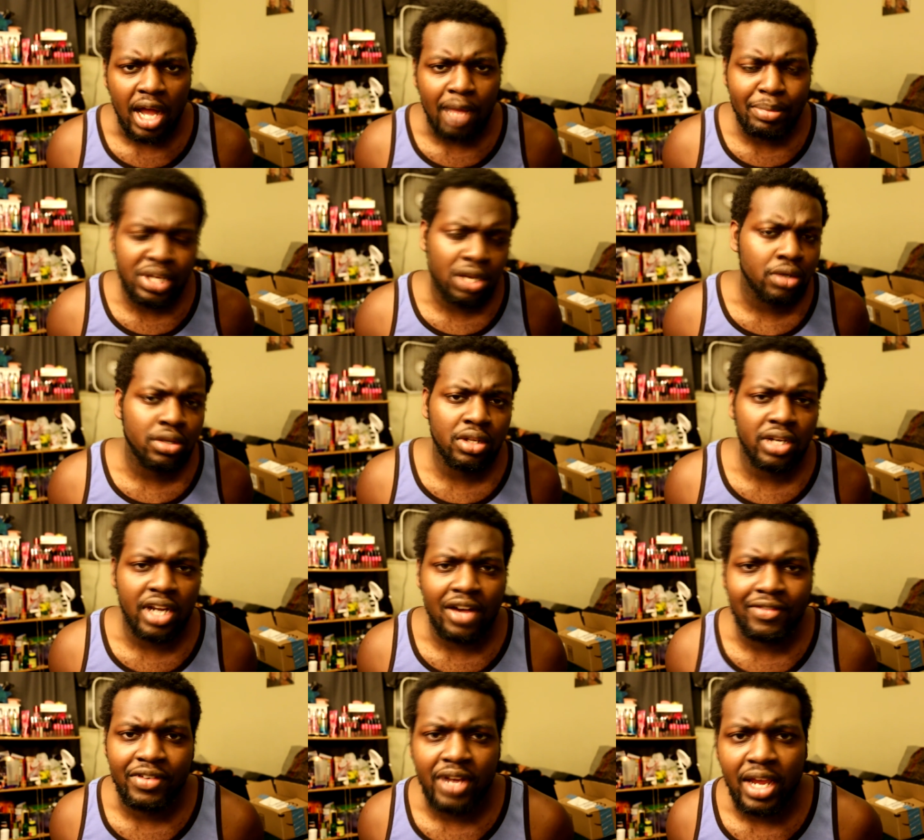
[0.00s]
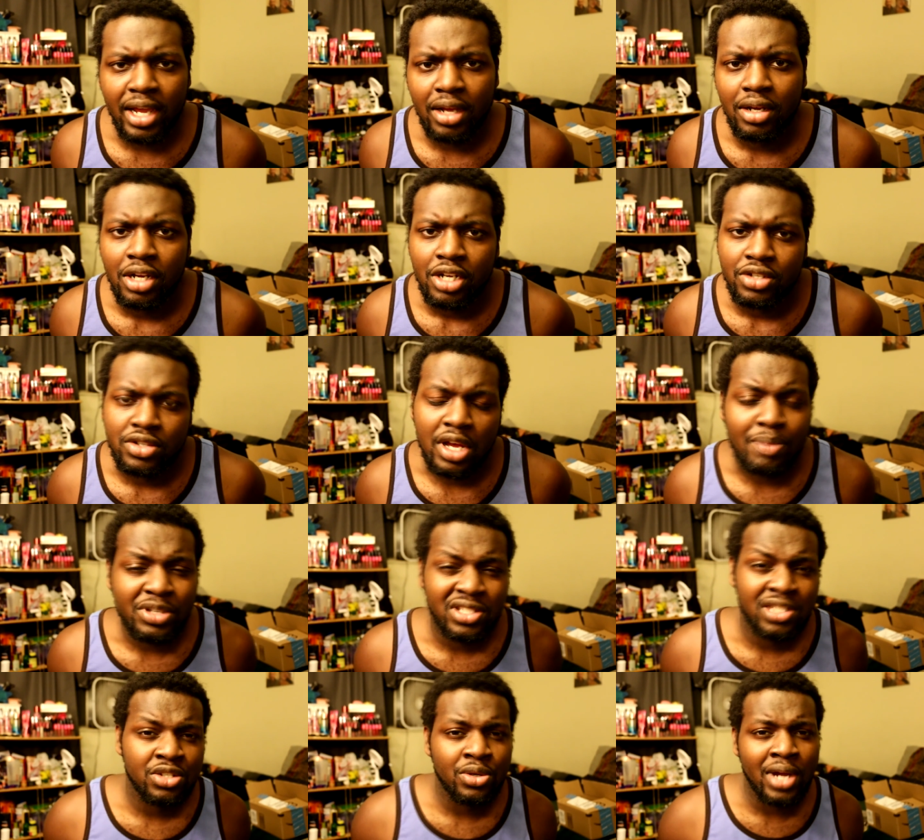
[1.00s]
I'll be on the lookout for that. So I'm
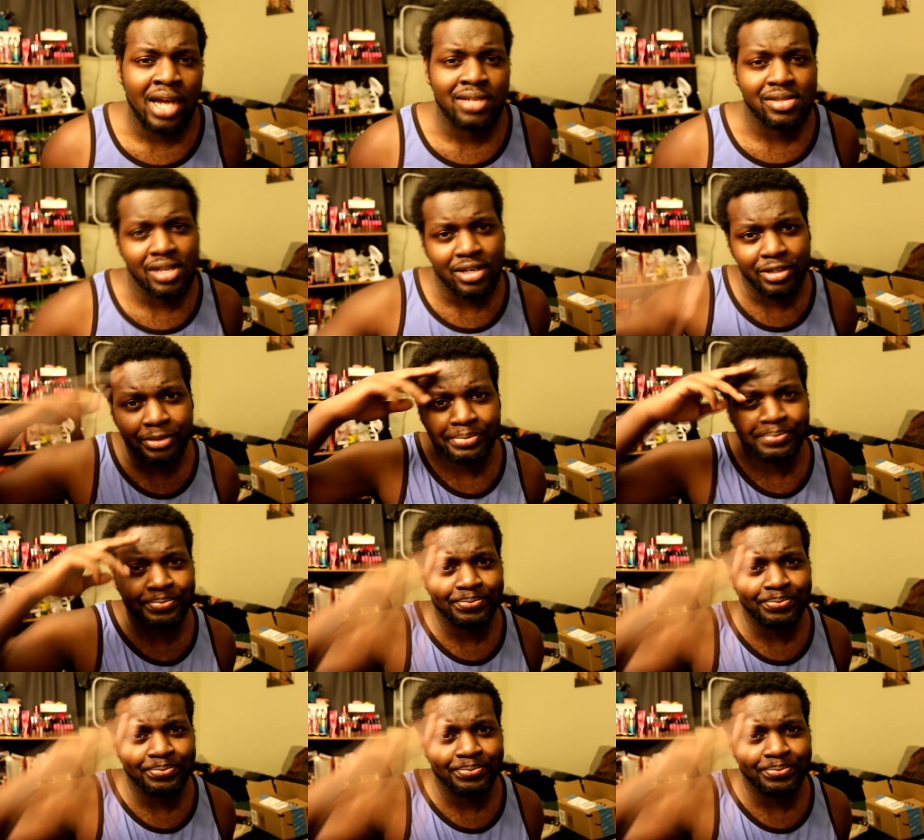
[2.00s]
going to see you guys later.